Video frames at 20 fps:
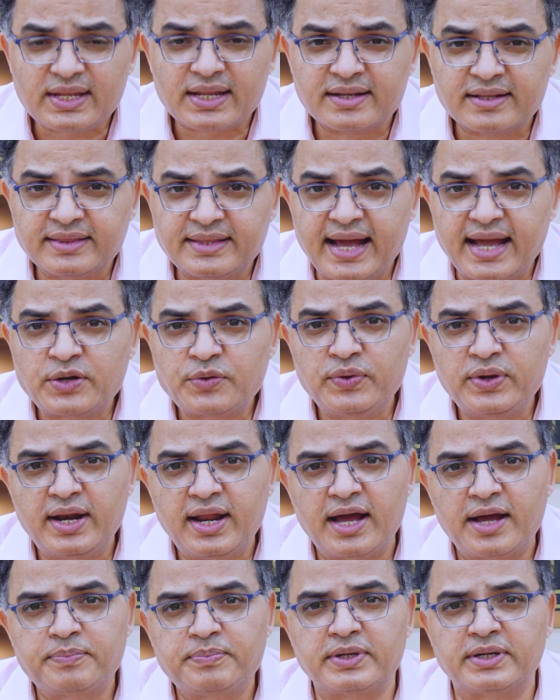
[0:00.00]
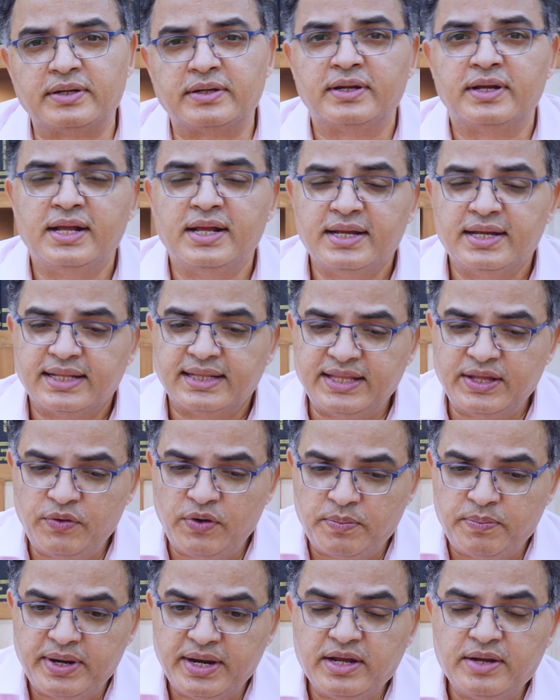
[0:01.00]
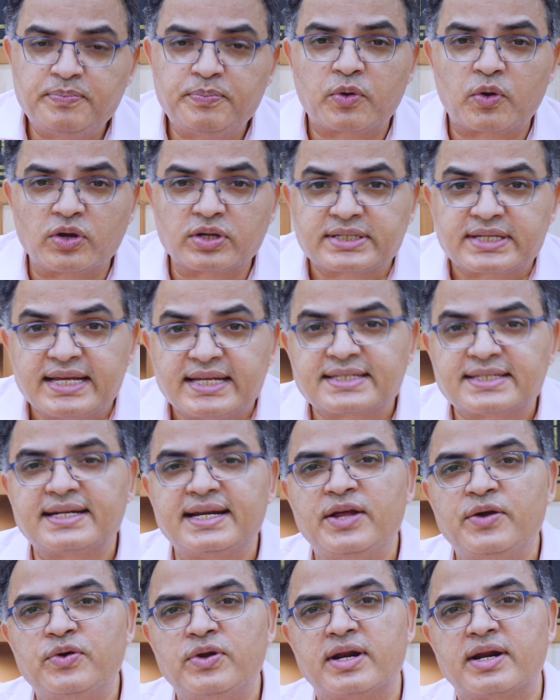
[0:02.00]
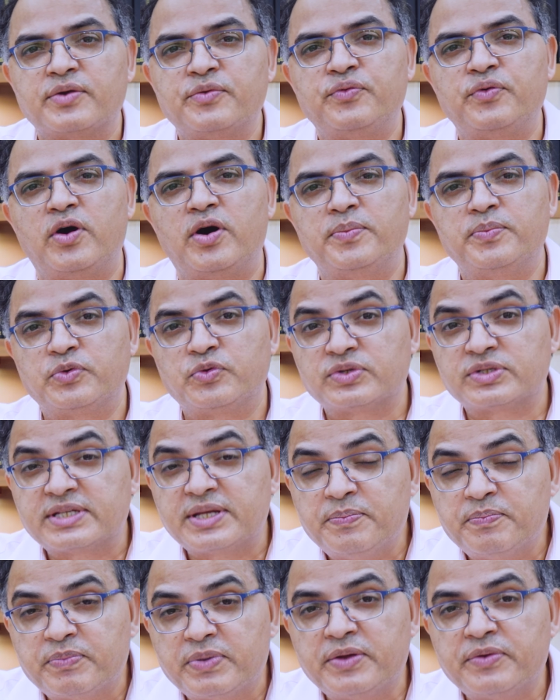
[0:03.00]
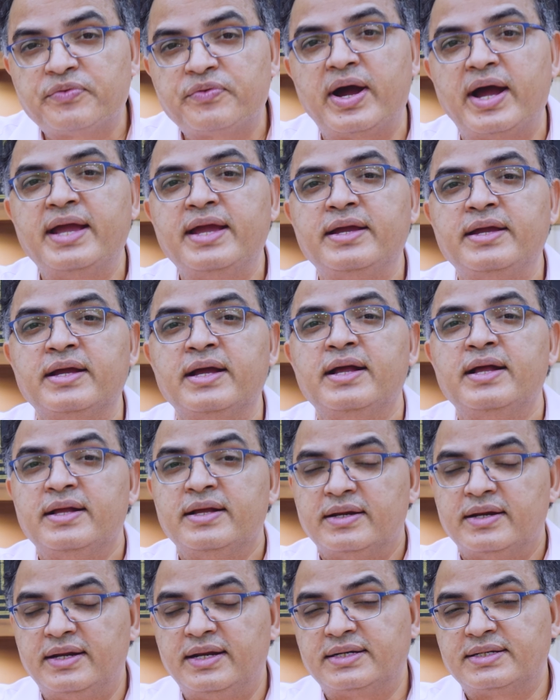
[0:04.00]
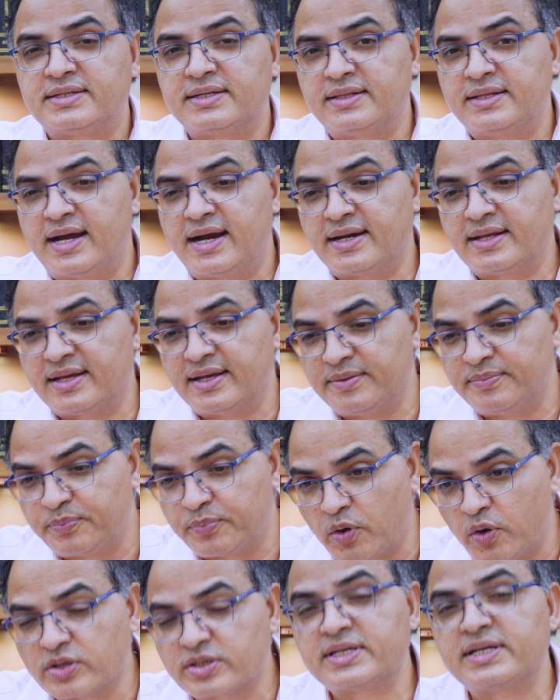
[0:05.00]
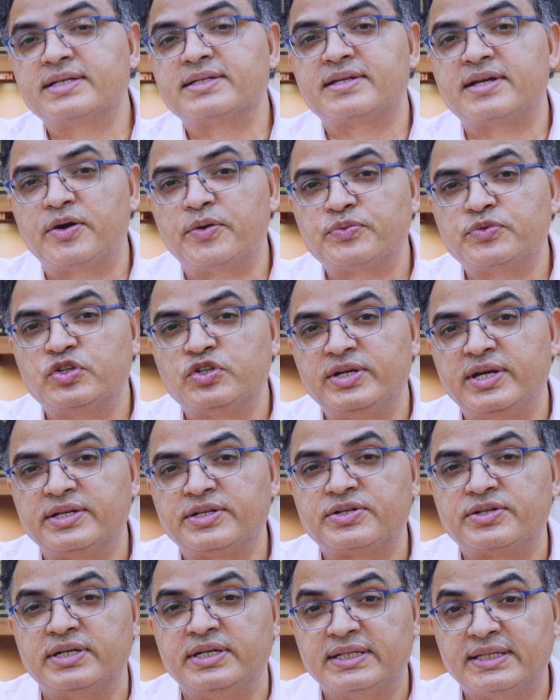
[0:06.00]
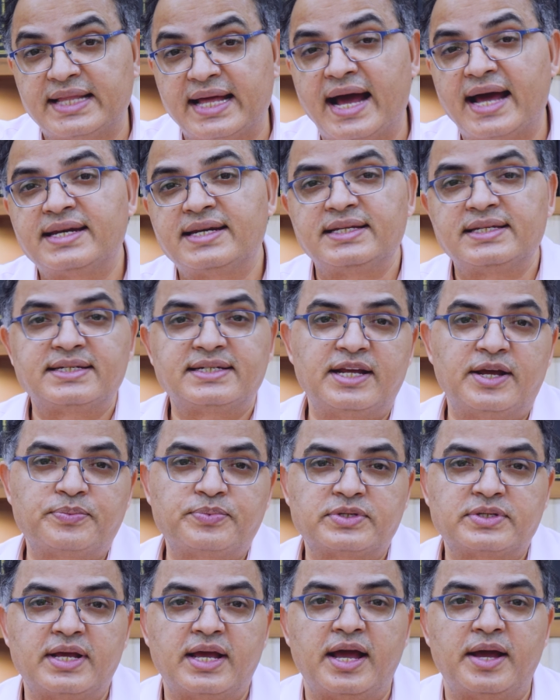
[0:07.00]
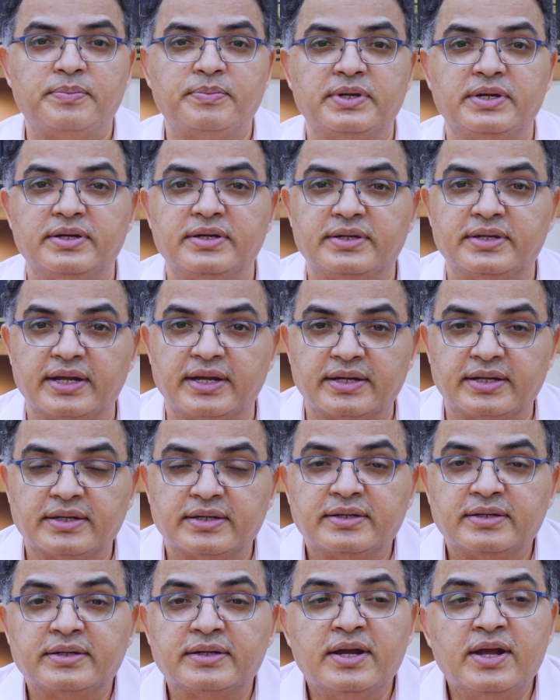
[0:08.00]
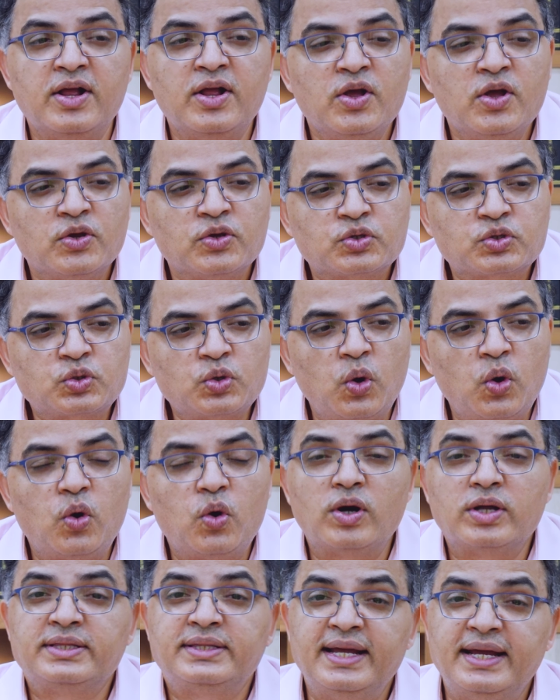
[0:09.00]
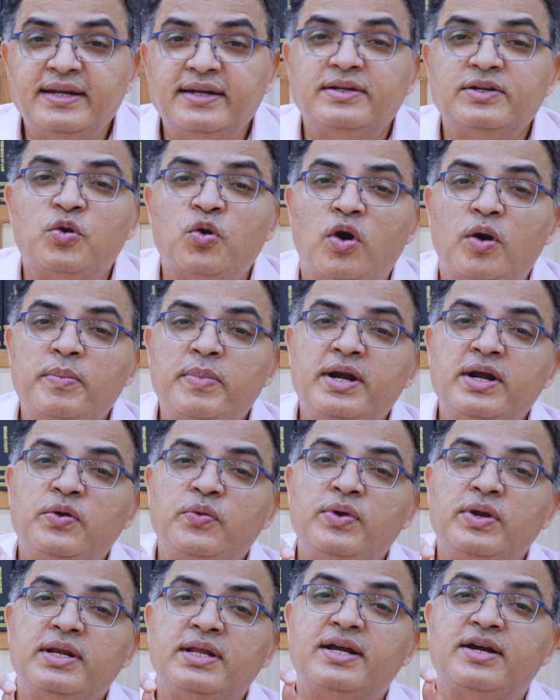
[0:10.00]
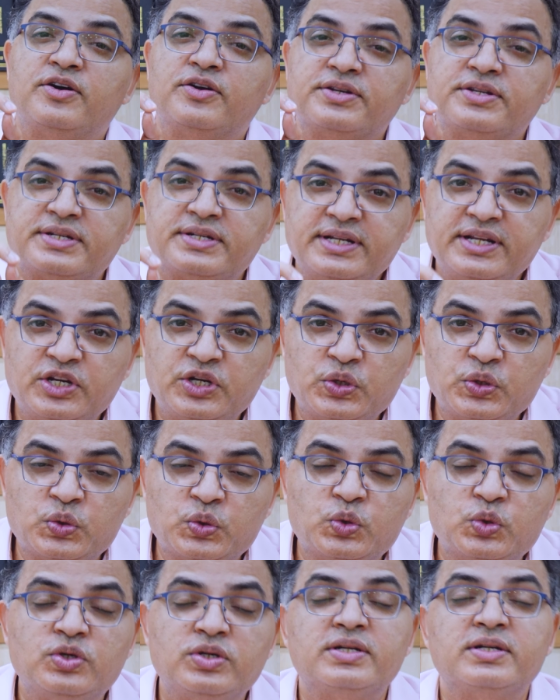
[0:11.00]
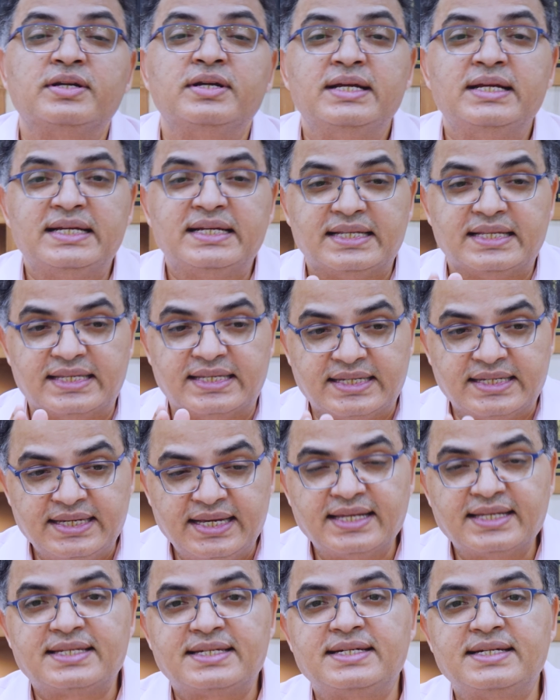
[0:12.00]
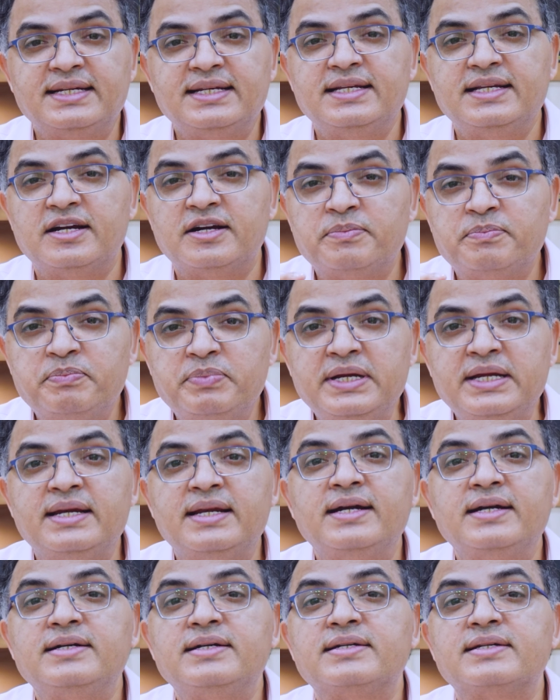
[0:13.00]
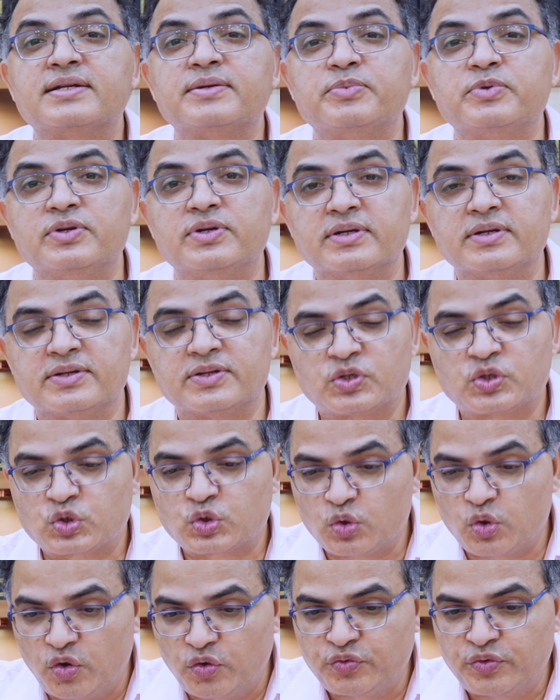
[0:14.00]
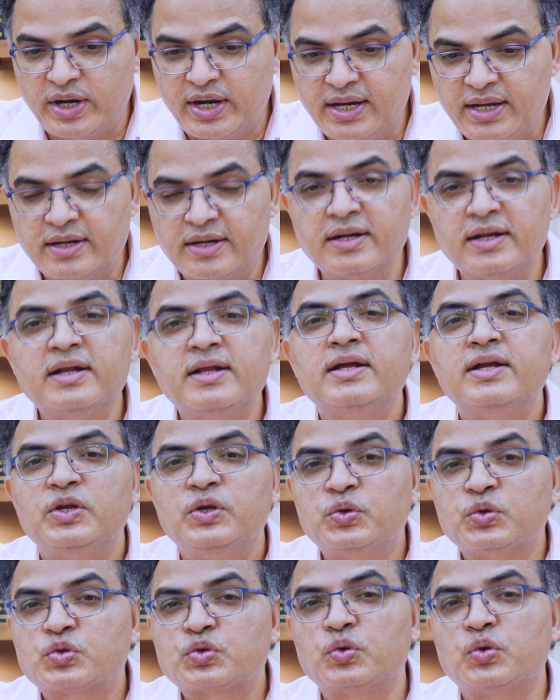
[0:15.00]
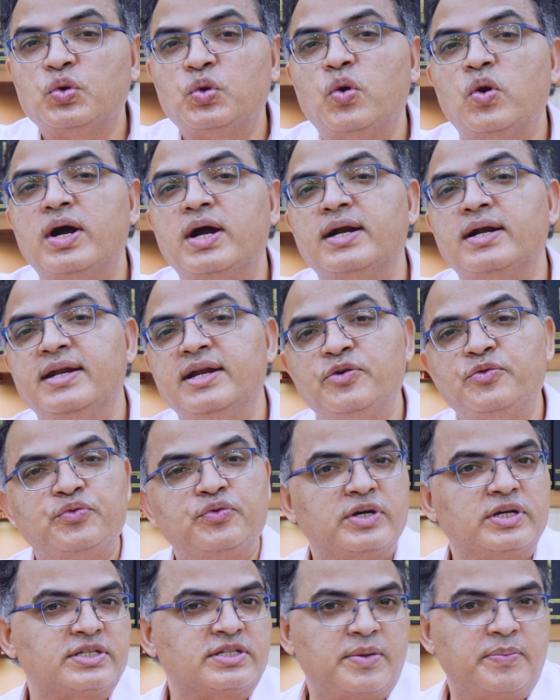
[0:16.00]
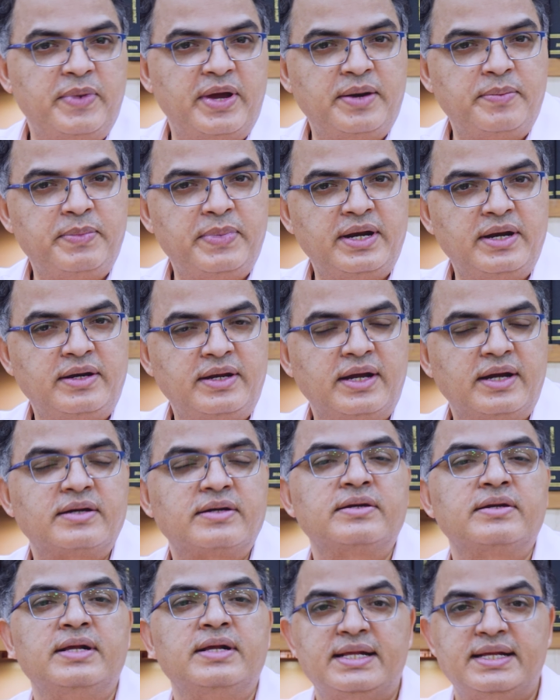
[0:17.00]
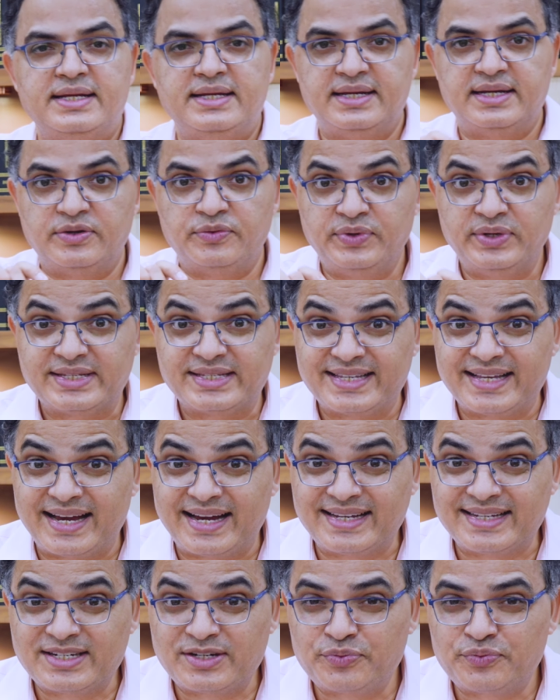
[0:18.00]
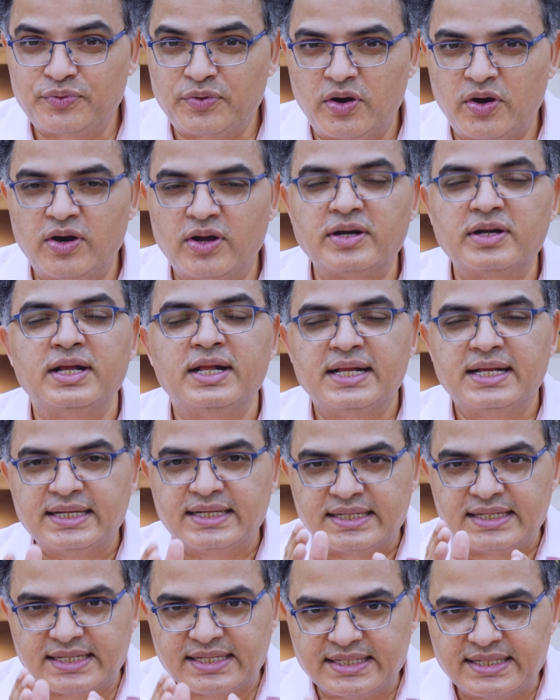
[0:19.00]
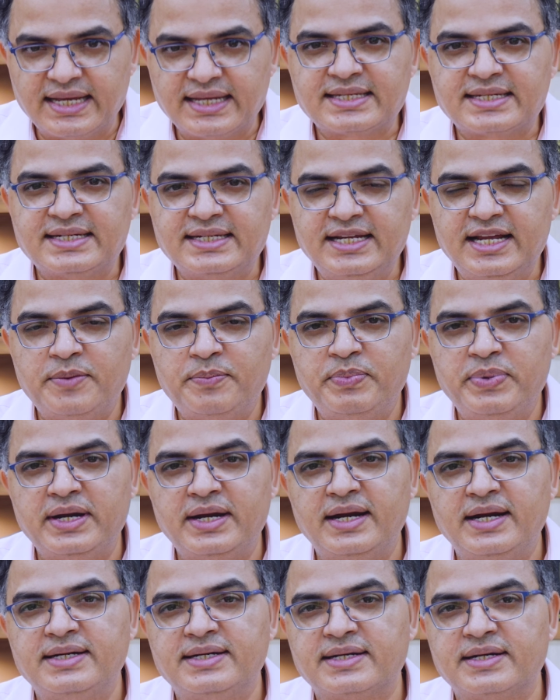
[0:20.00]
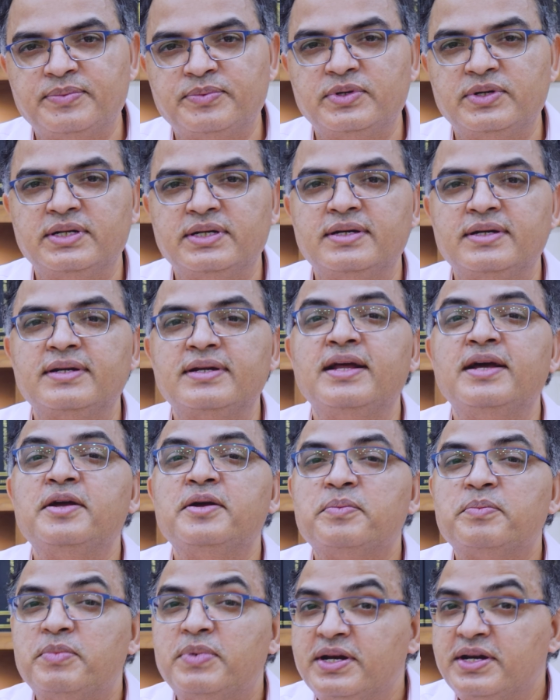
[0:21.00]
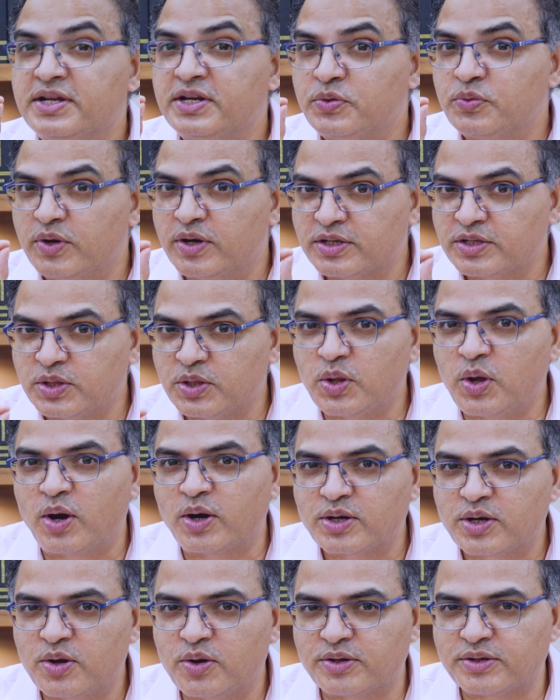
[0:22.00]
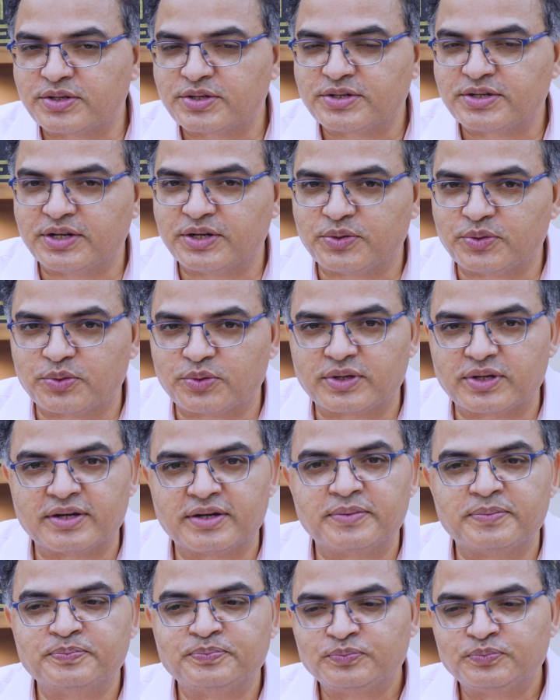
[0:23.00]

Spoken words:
That will happen. They will bring process level reform to simplify, let's say, that process of GST. That steps have been taken. So then government will constitute GST appellate tribunal. So far, you should know 101st Amendment Act envisaged for GST appellate tribunal, but it was not constituted.